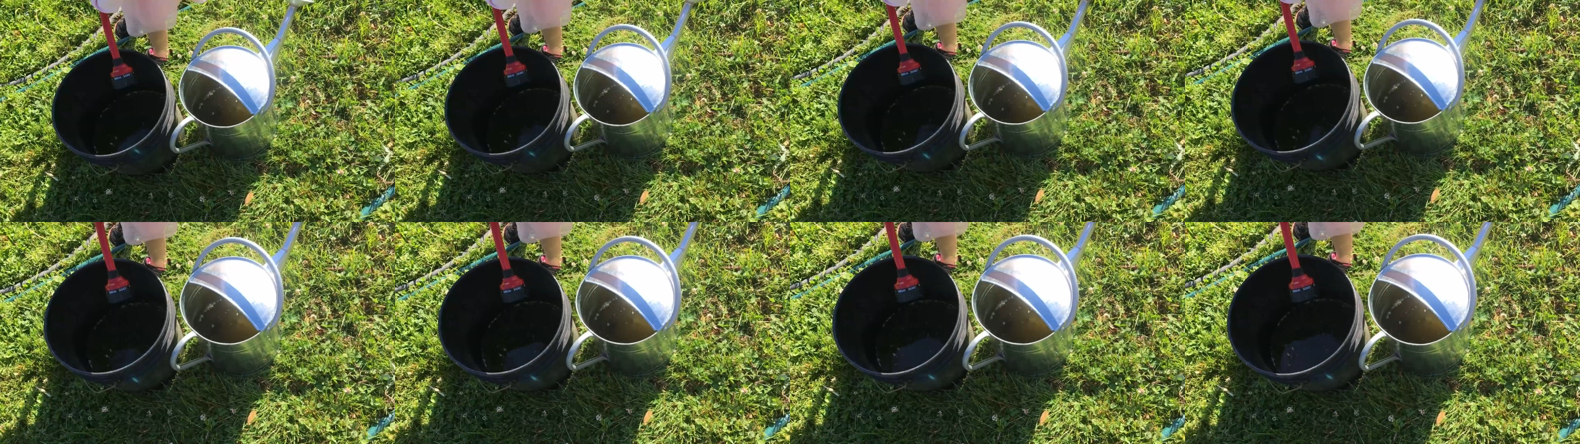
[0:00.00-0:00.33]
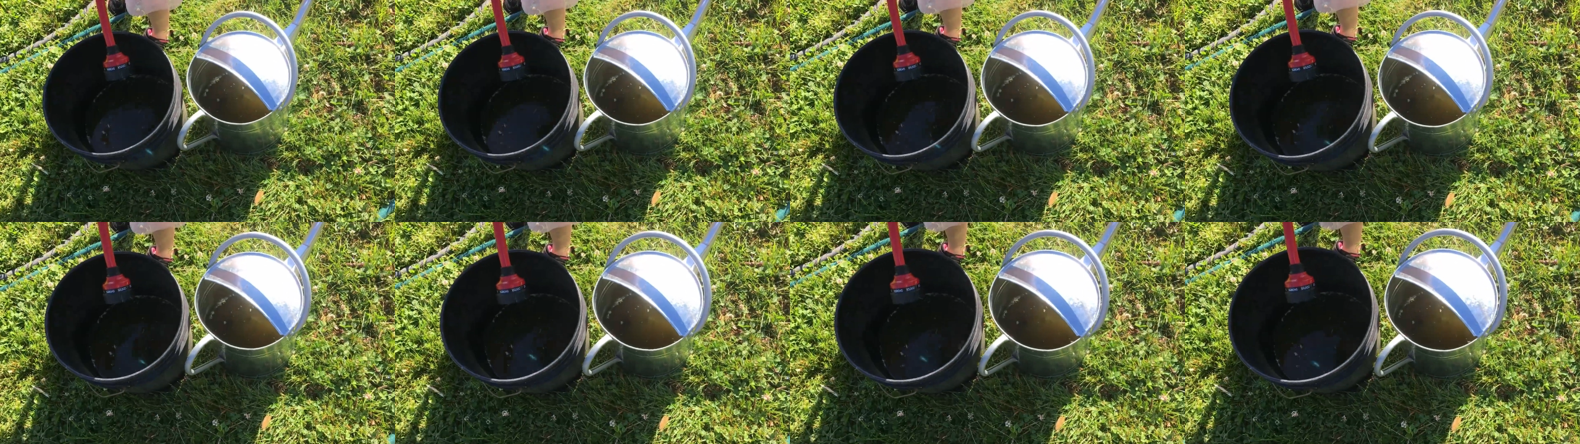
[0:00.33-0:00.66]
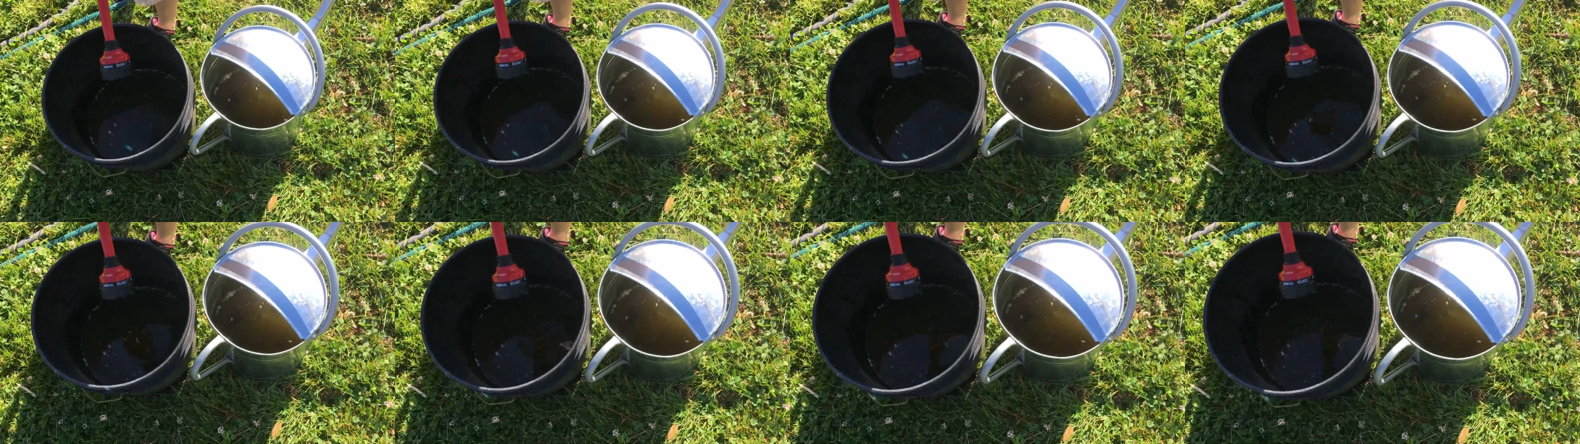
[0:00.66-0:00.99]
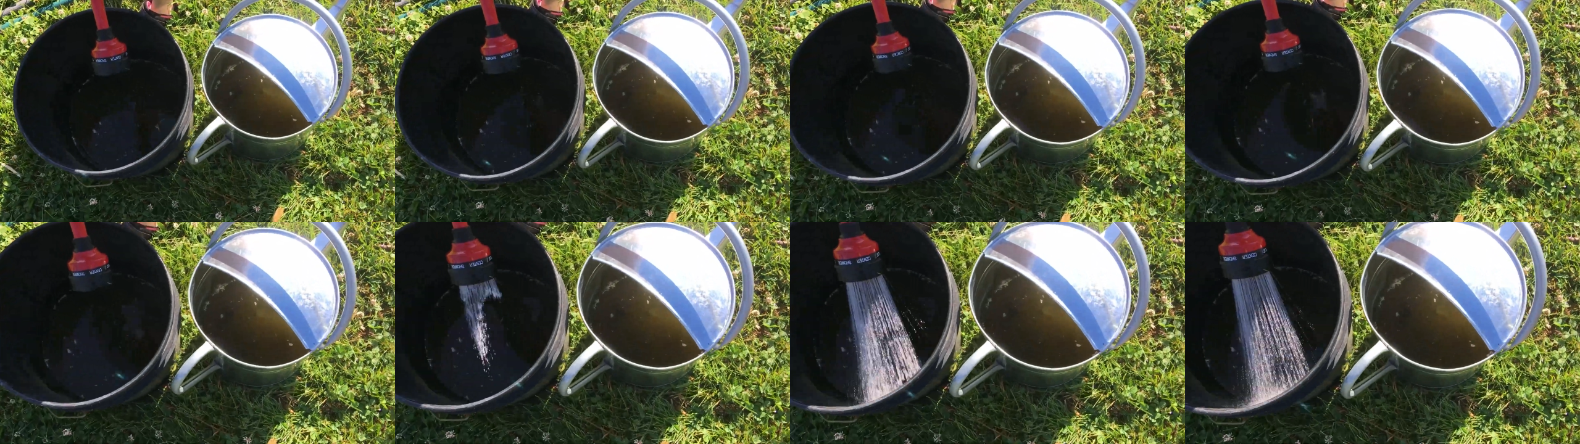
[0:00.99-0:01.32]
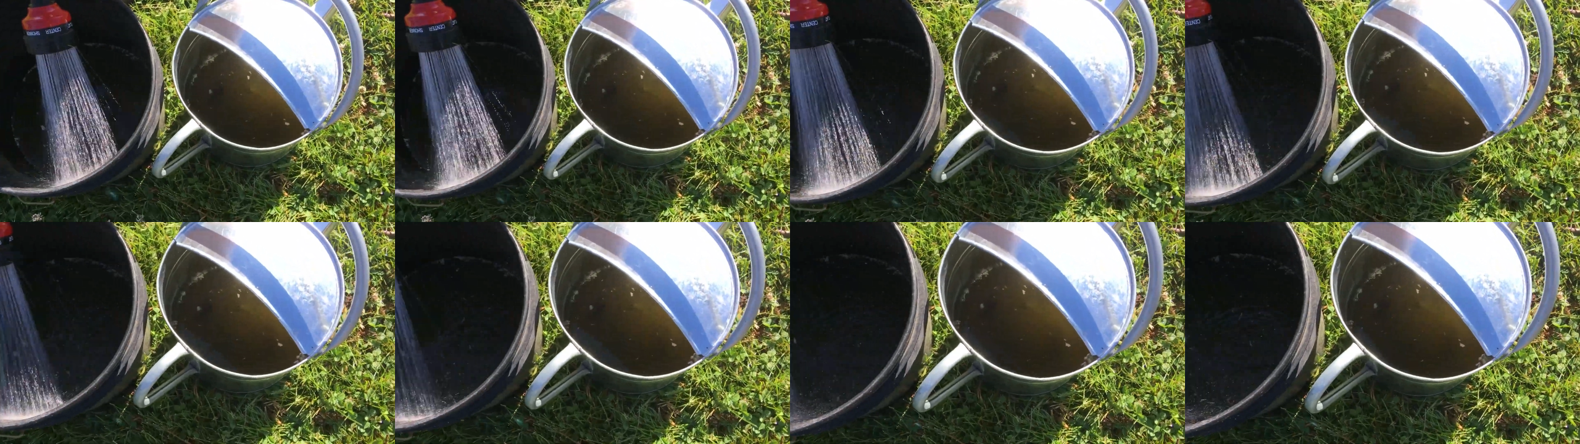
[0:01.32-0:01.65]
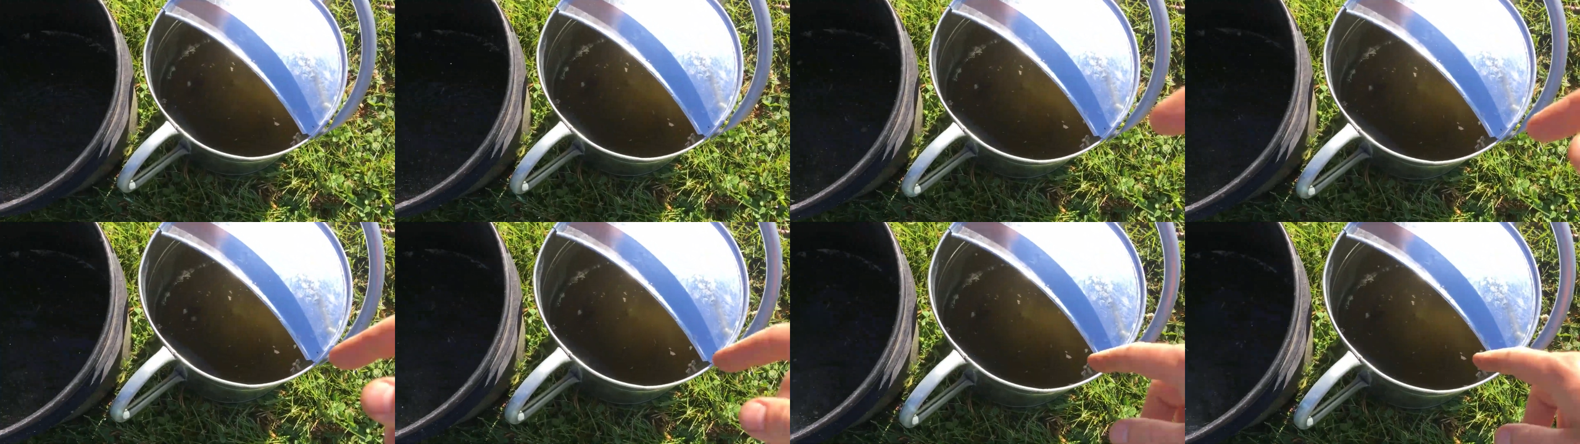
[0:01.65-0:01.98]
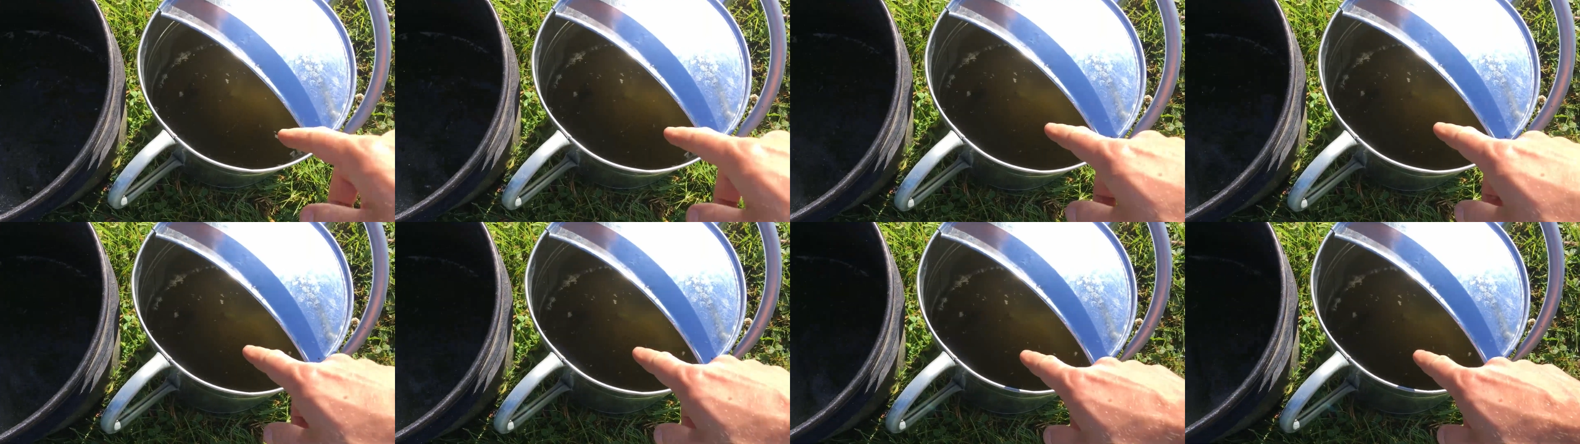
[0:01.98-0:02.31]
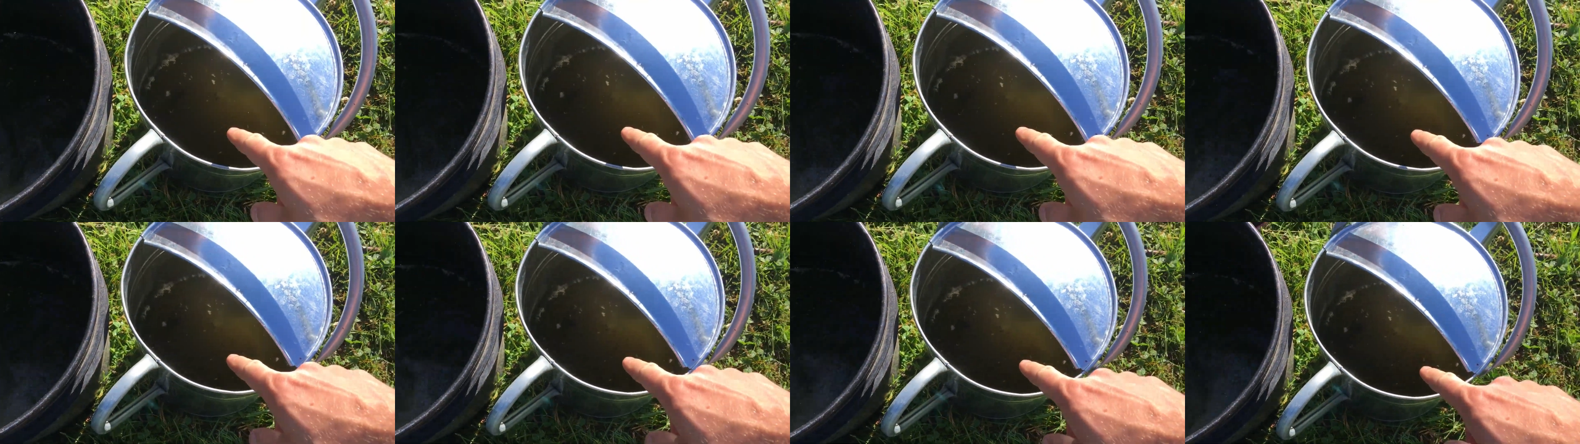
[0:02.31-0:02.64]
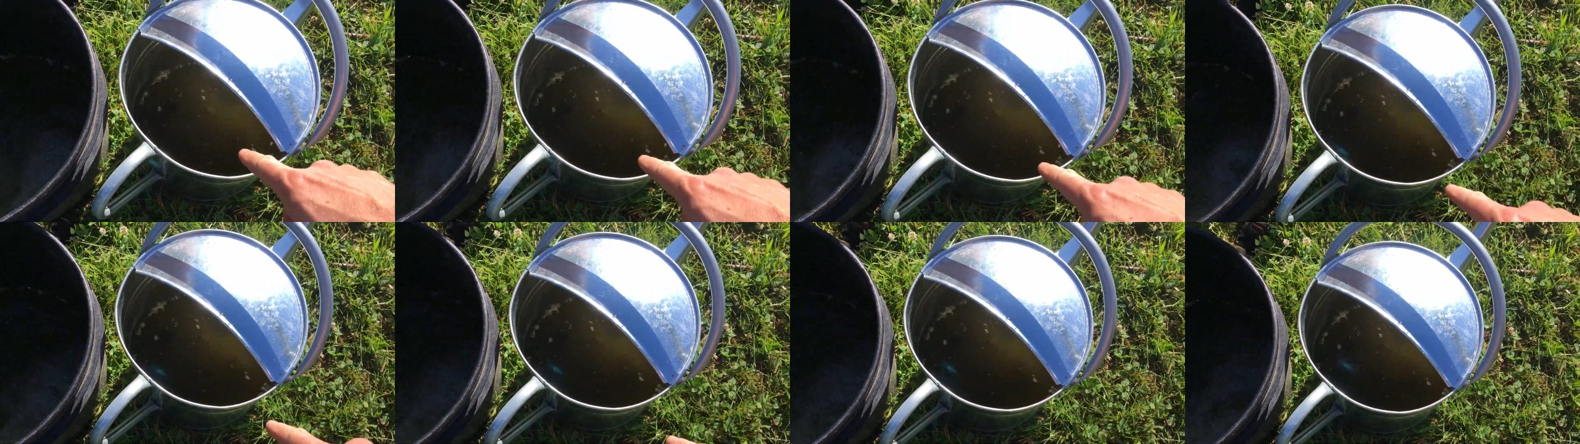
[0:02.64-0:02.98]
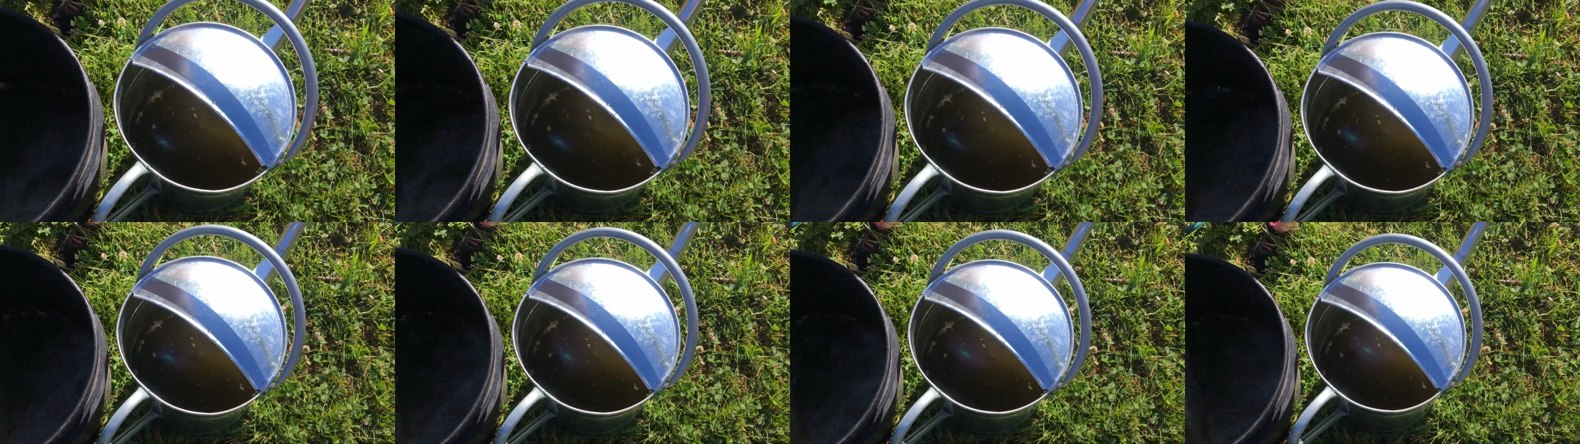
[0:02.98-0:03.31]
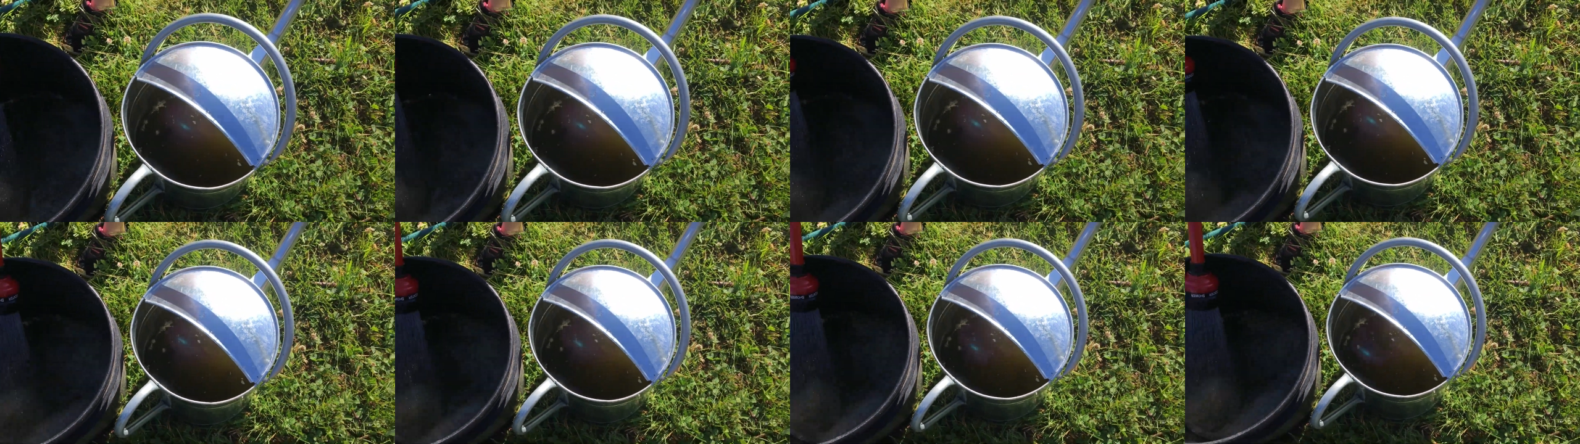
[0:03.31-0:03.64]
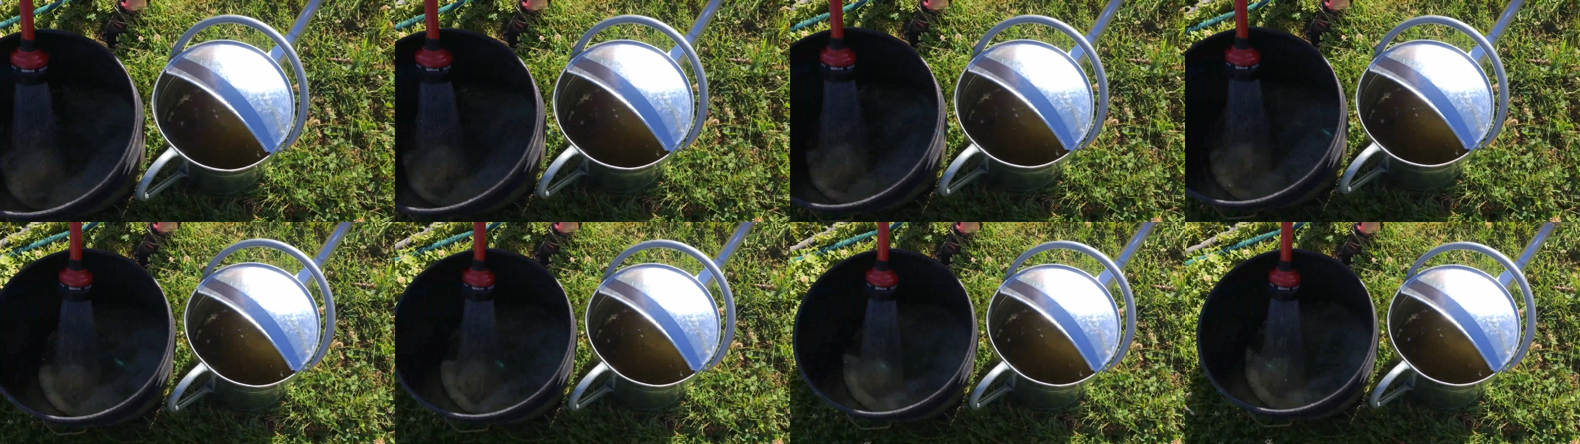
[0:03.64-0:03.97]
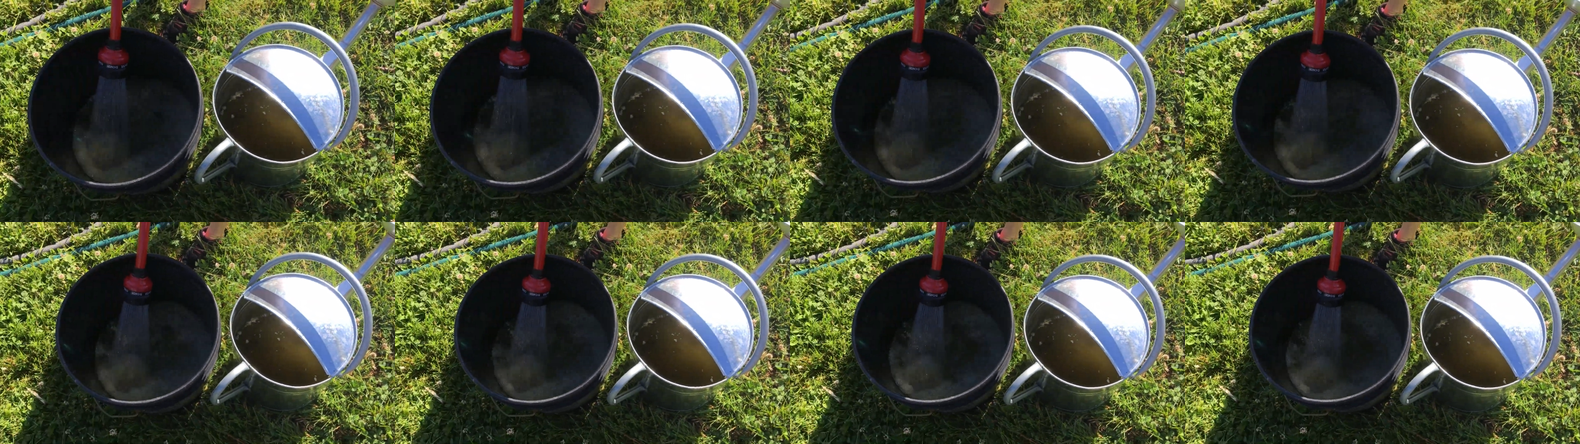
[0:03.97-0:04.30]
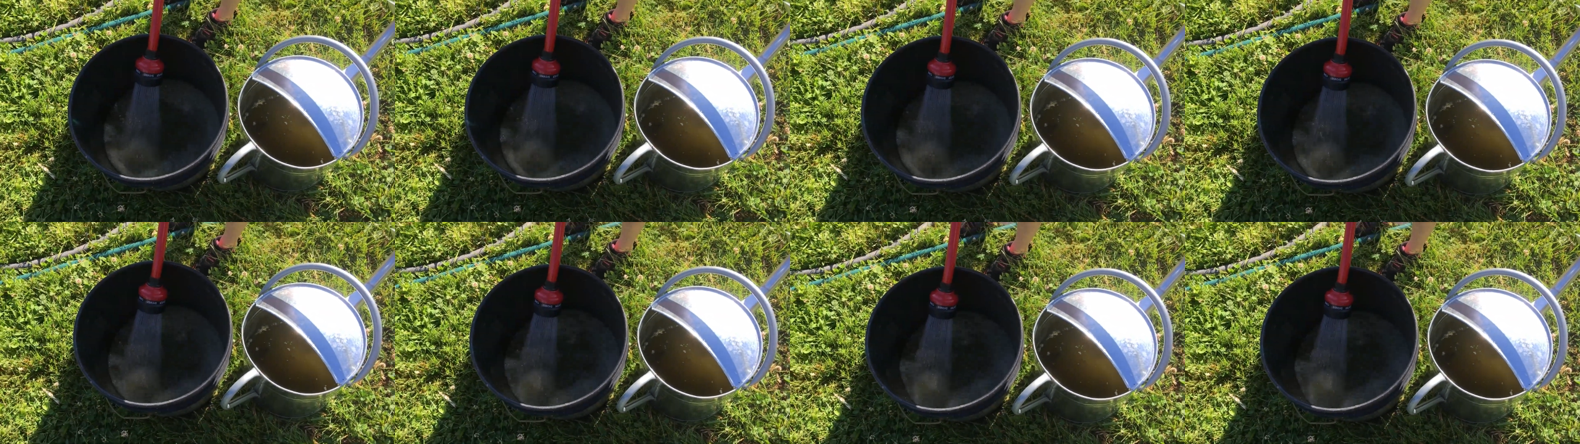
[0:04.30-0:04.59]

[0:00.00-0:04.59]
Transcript: [unreadable: no face in view]